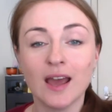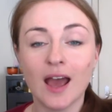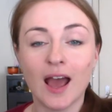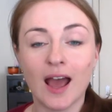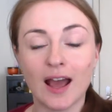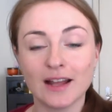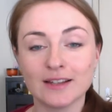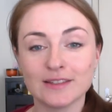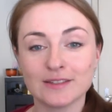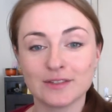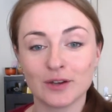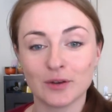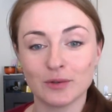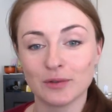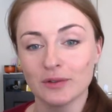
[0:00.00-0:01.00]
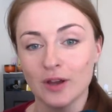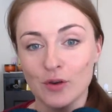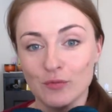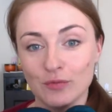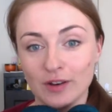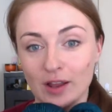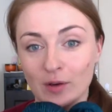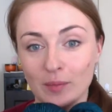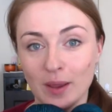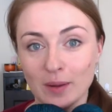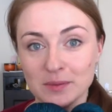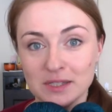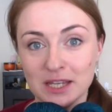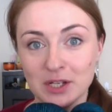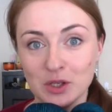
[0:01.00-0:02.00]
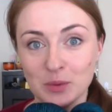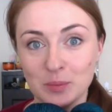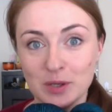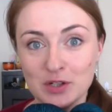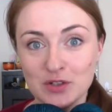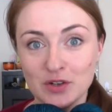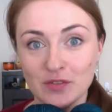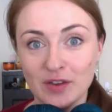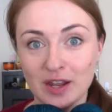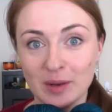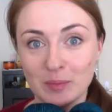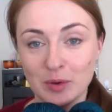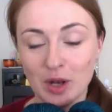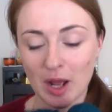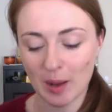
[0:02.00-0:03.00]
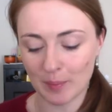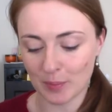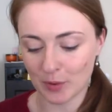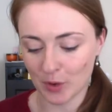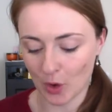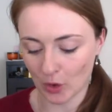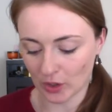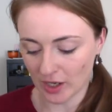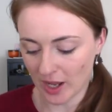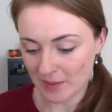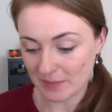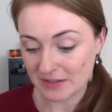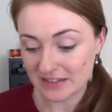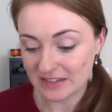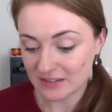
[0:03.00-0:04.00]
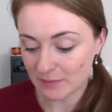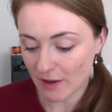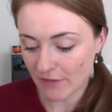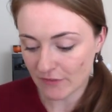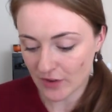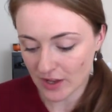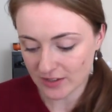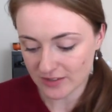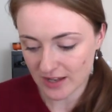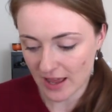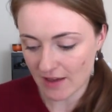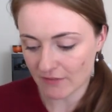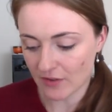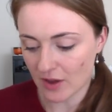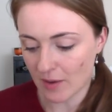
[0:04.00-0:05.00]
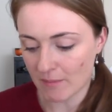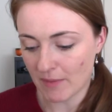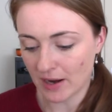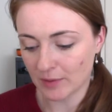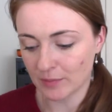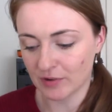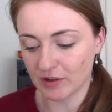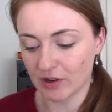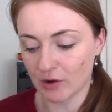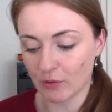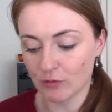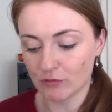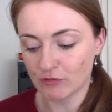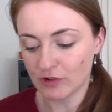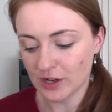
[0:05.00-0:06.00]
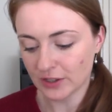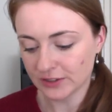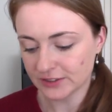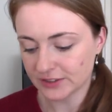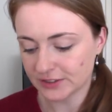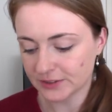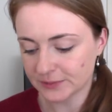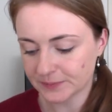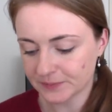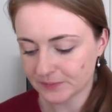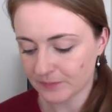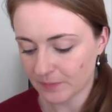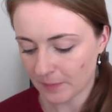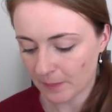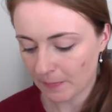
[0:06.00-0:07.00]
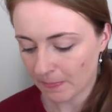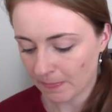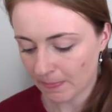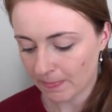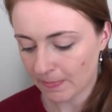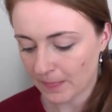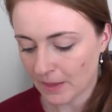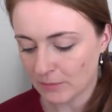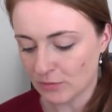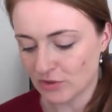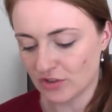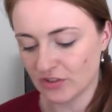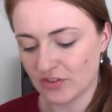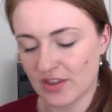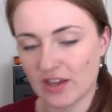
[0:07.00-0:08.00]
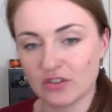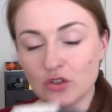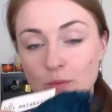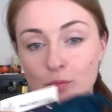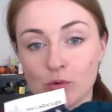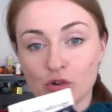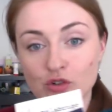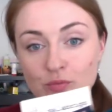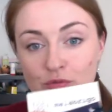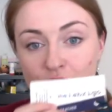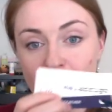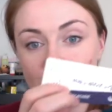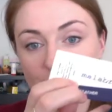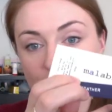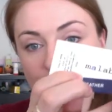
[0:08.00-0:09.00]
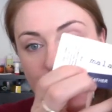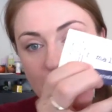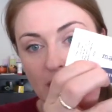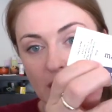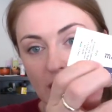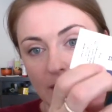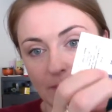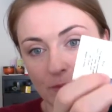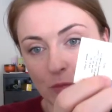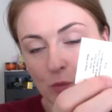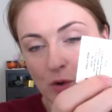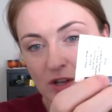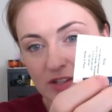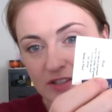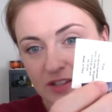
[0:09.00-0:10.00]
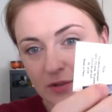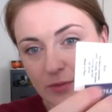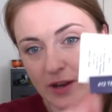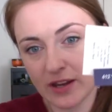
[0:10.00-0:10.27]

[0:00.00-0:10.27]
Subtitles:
and so hopefully I'll be able to get a good picture of it and put it up online. But this is my first ever Malabrigo Rios, which is their superwash merino worsted weight